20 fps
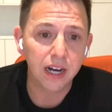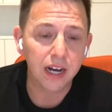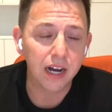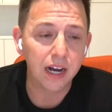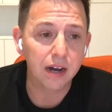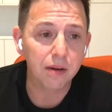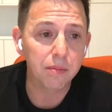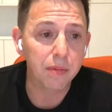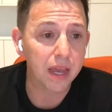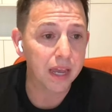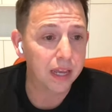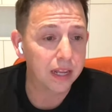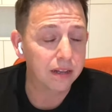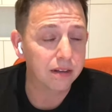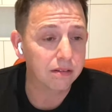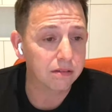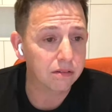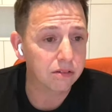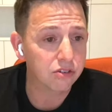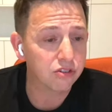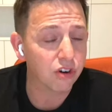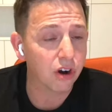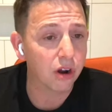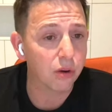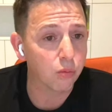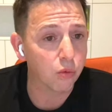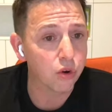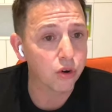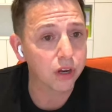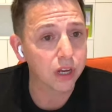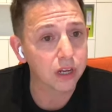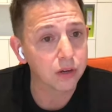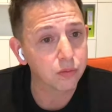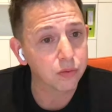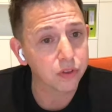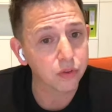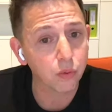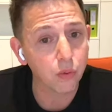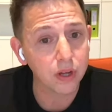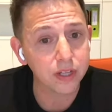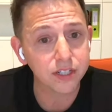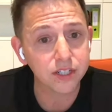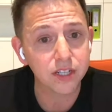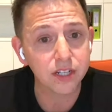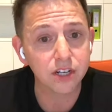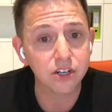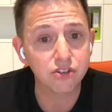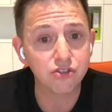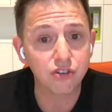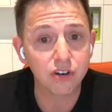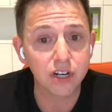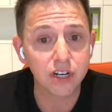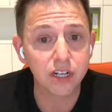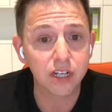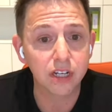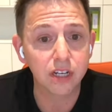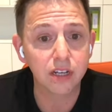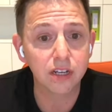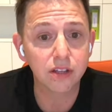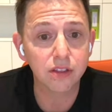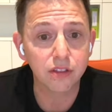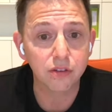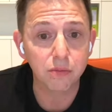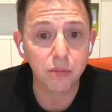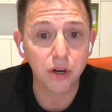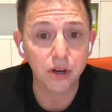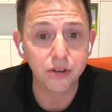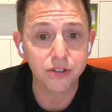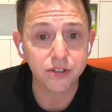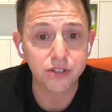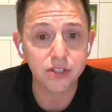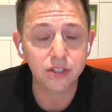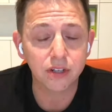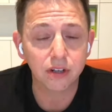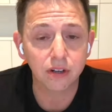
and try and work in with the ones that are trending the most.